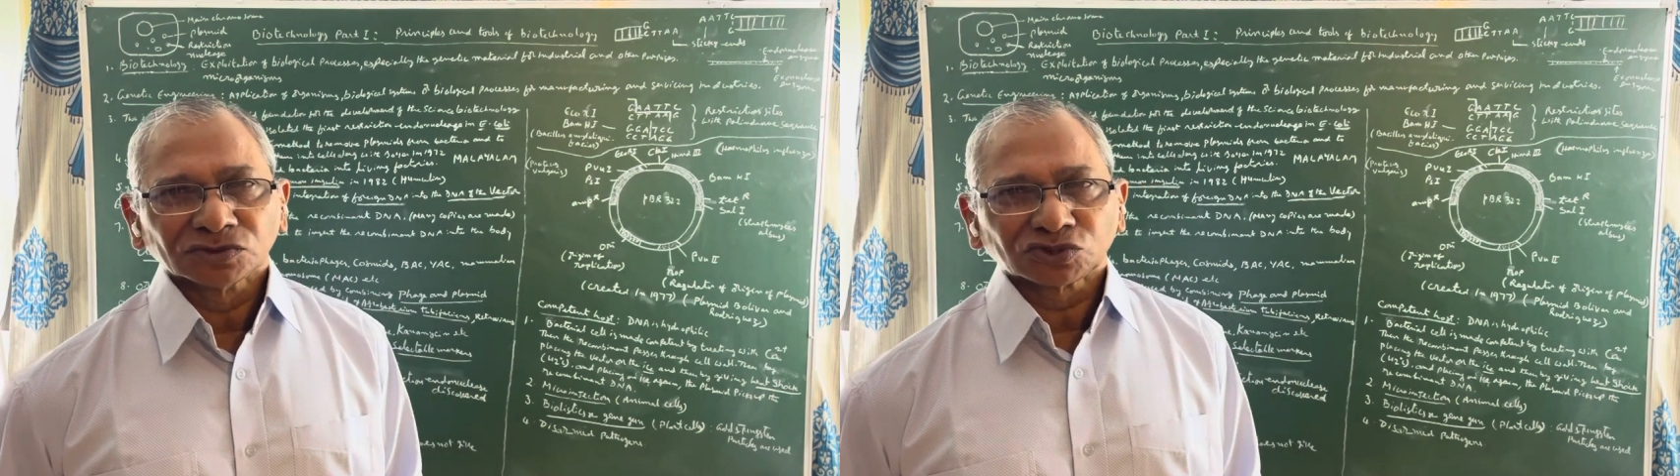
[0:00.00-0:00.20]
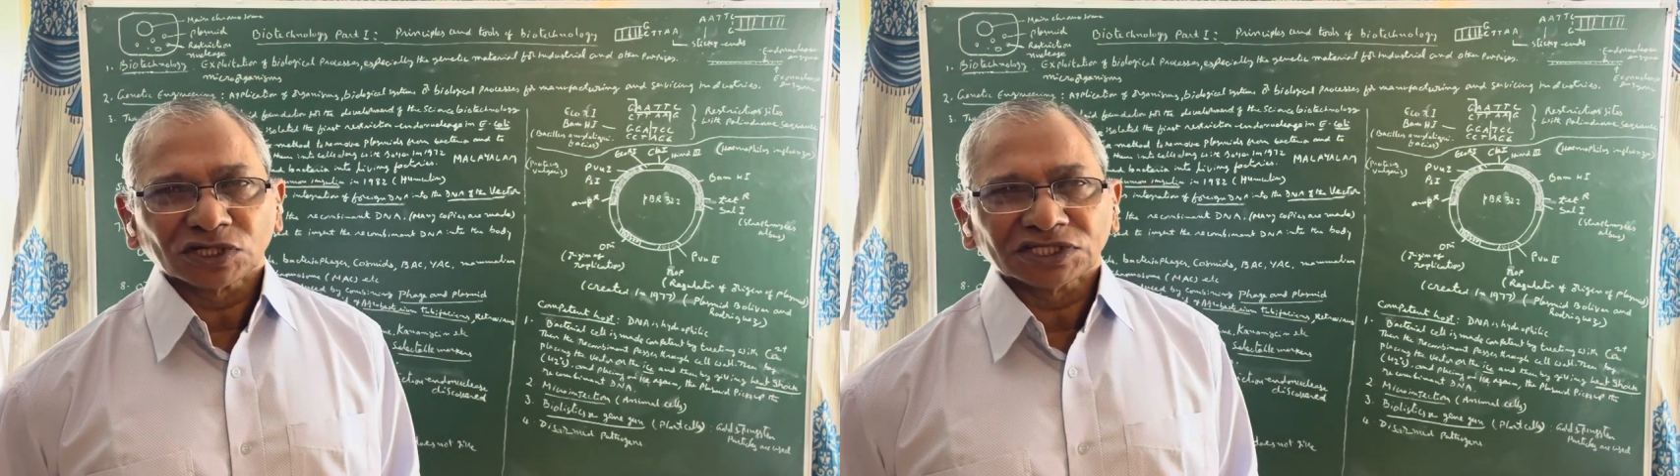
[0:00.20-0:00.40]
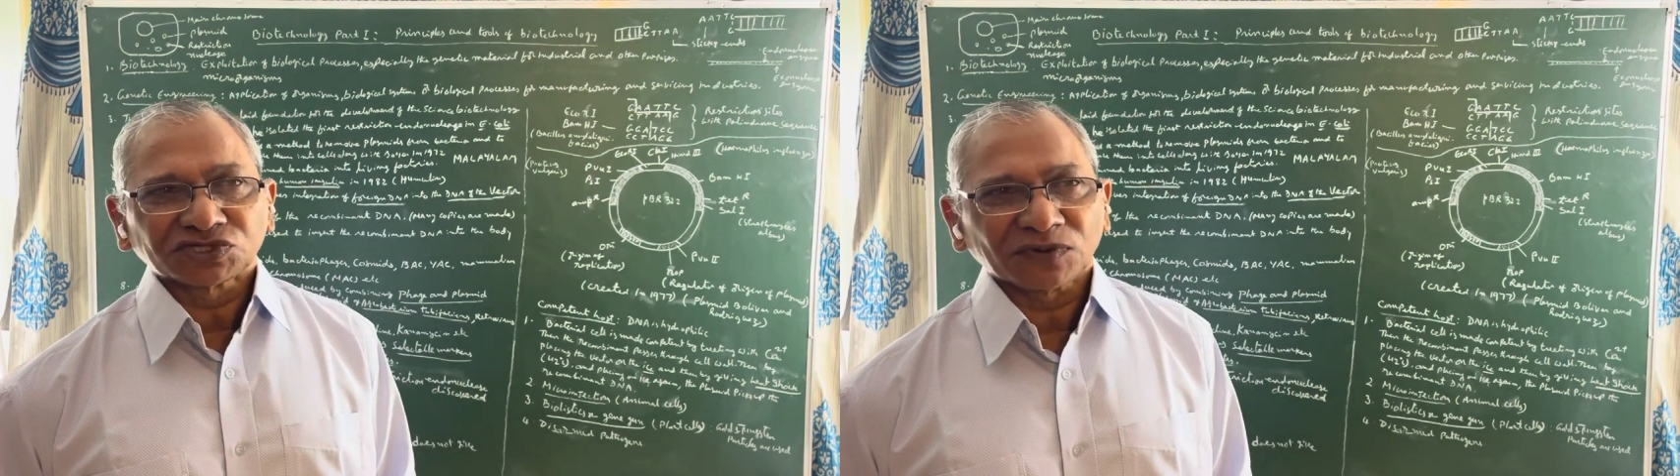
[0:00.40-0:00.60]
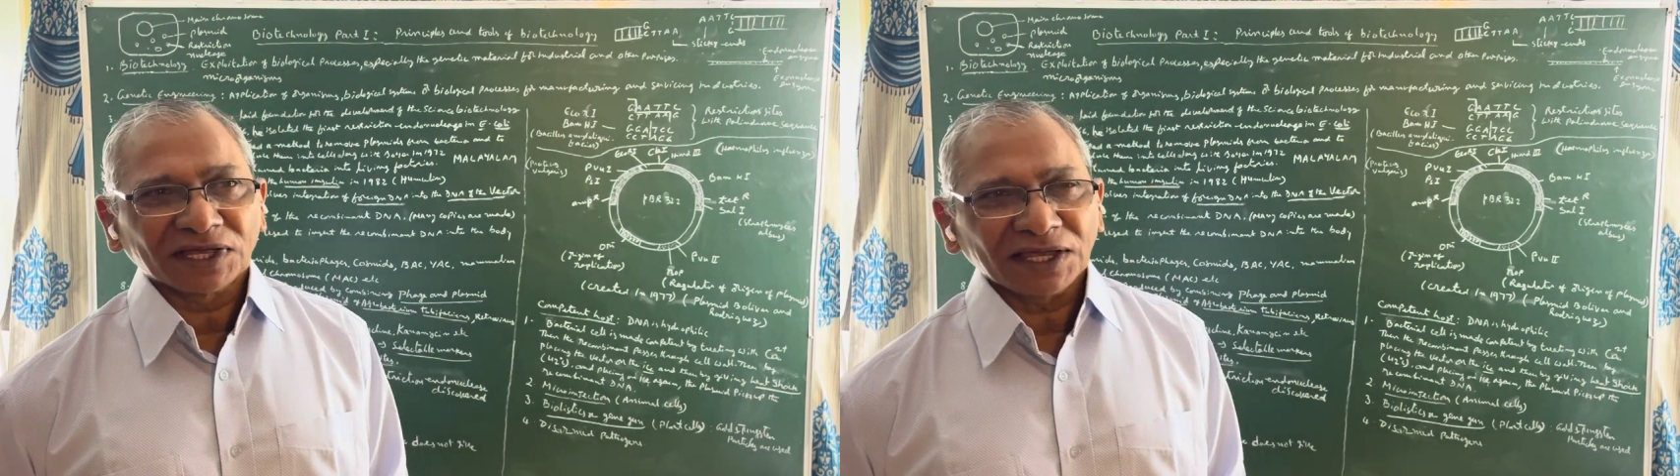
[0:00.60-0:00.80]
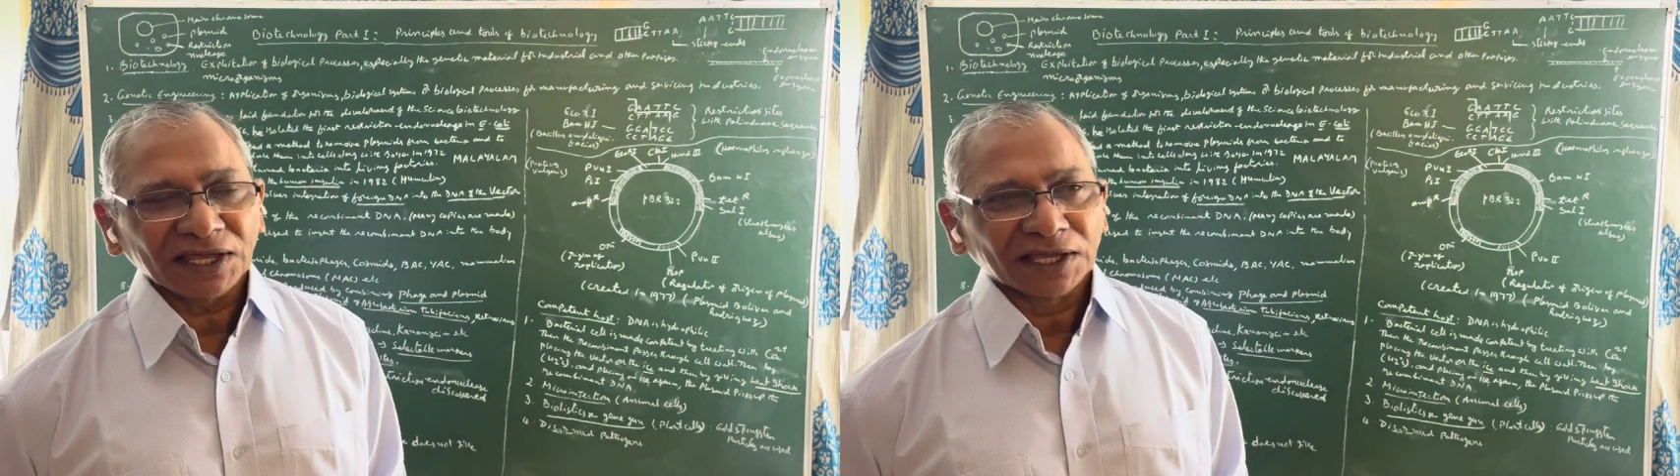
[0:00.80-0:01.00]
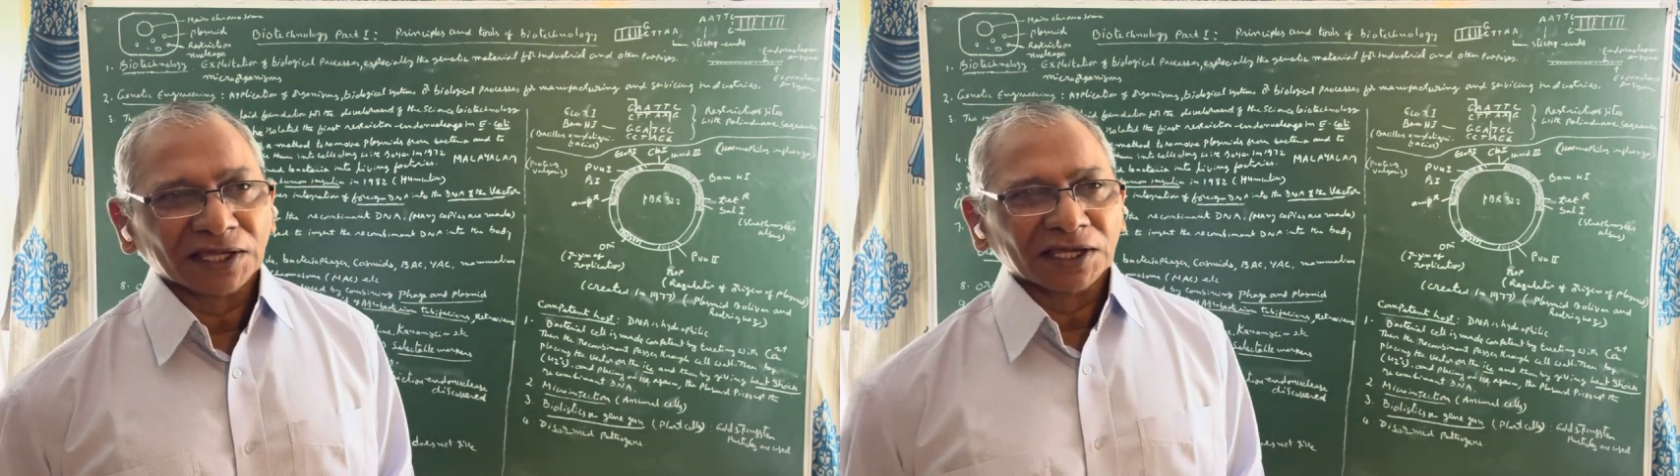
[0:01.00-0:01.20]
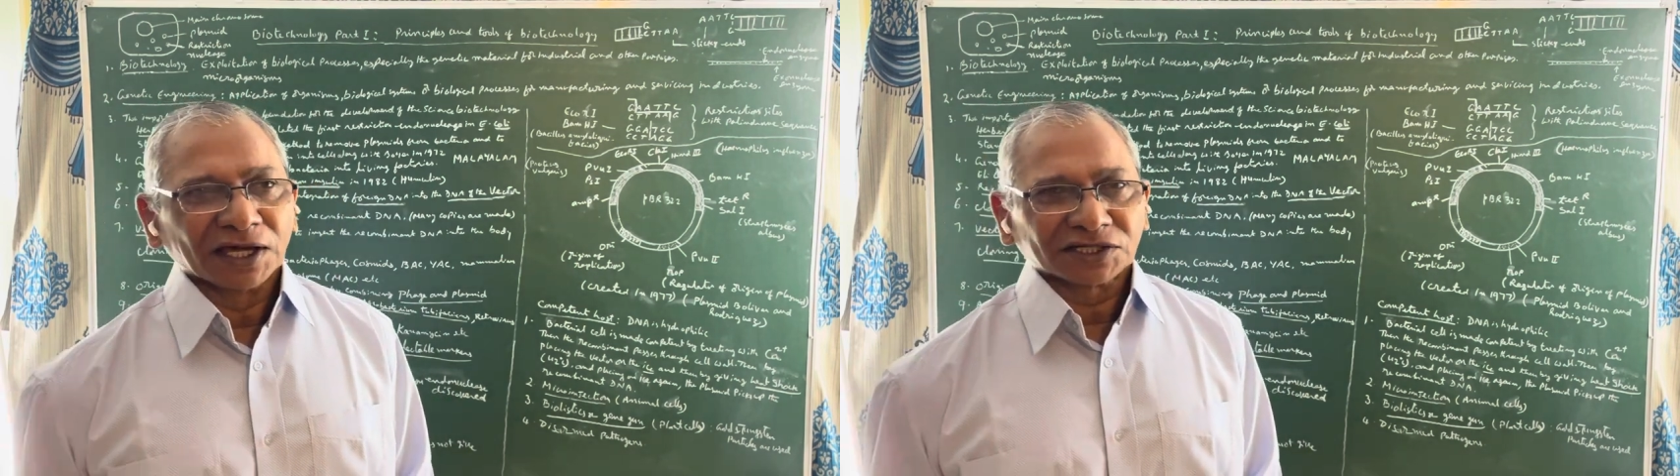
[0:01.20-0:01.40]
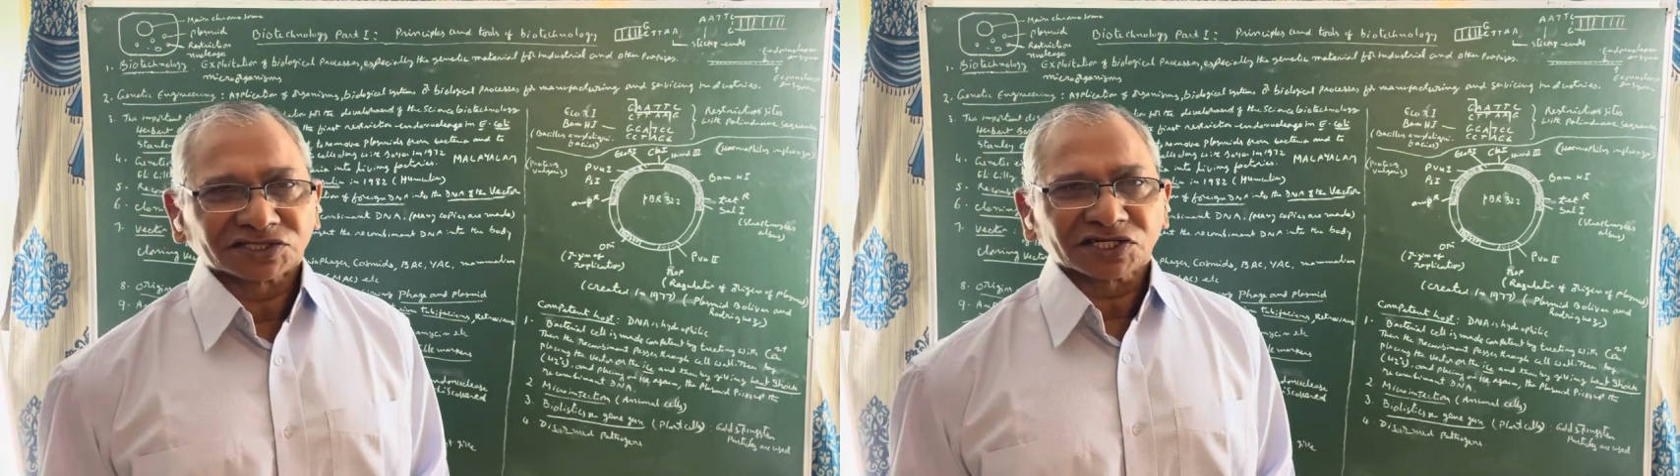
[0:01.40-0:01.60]
So in this way,
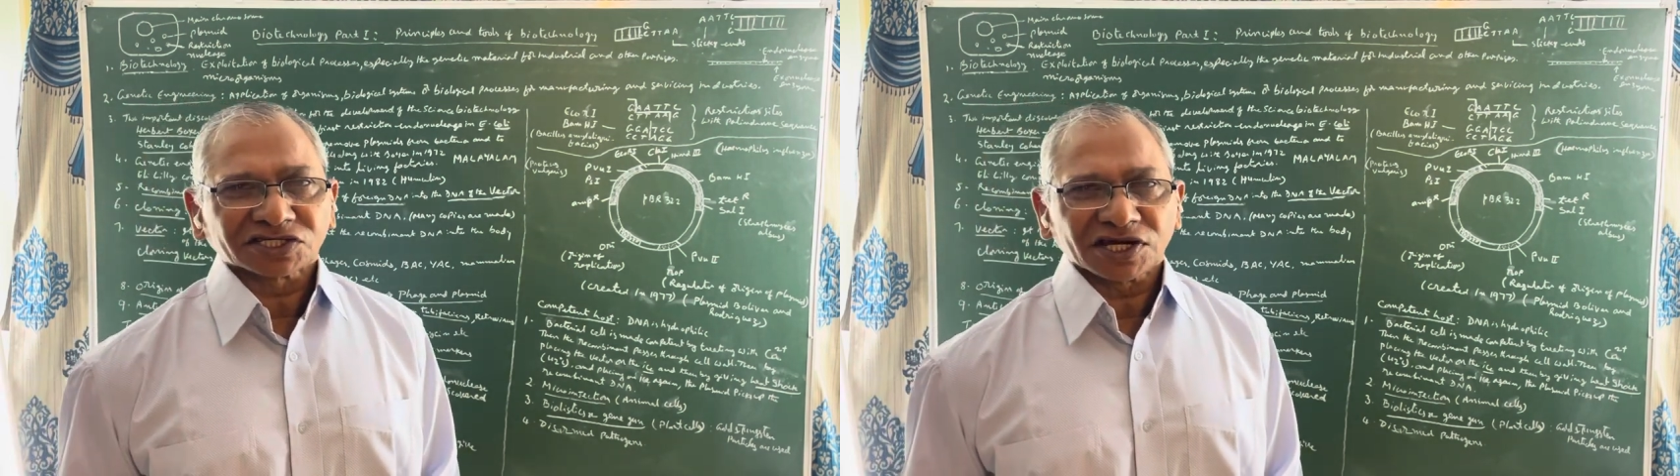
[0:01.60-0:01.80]
restriction